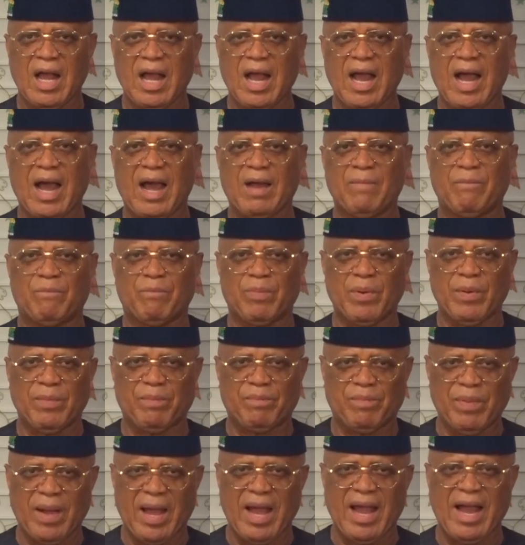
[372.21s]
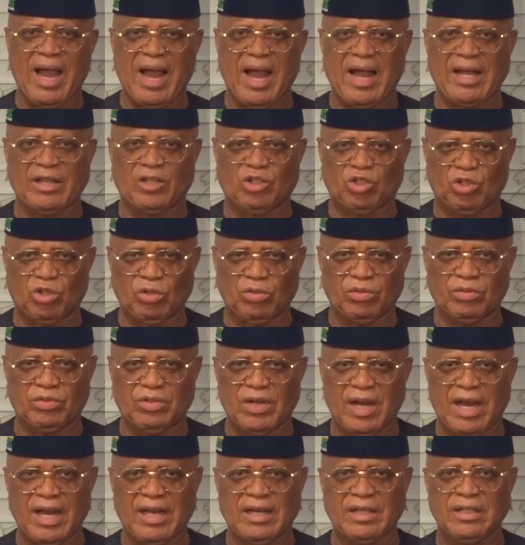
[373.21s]
and prepare our
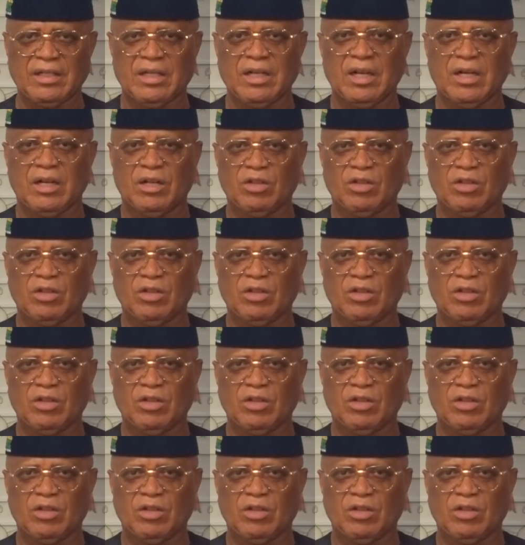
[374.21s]
children